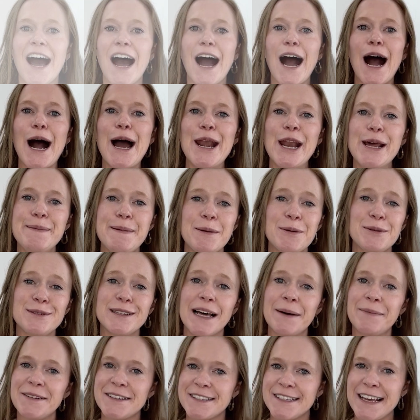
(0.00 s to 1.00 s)
I know people
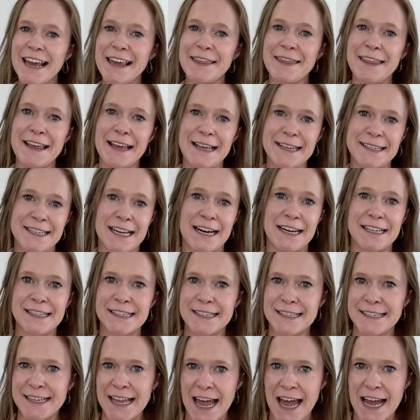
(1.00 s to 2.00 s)
love to say things aren't
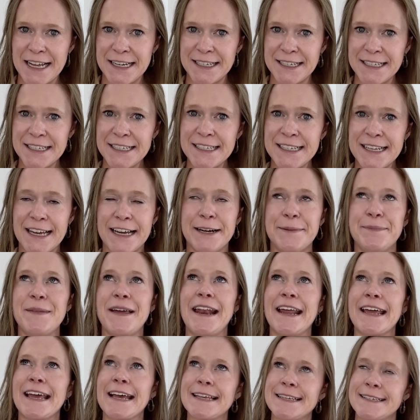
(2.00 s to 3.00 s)
standard, and
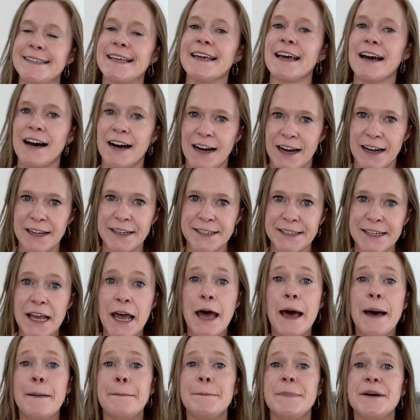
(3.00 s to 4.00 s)
I guess they aren't,
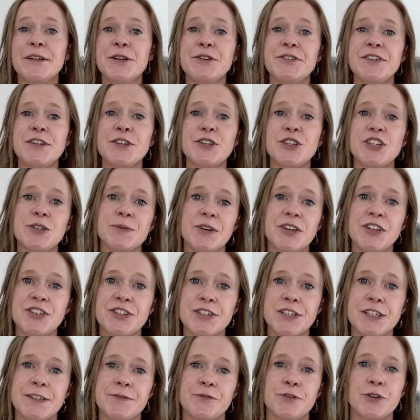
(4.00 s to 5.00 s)
but using 2
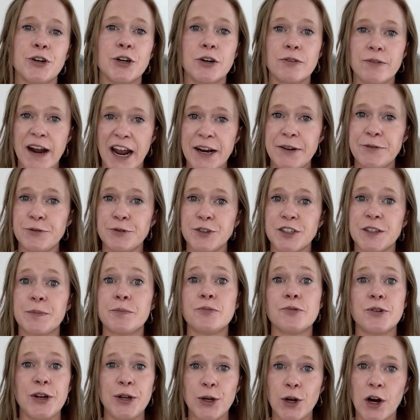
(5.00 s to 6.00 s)
inches for a grade rule is
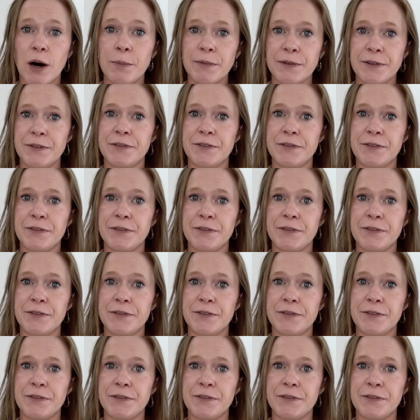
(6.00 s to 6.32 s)
pretty common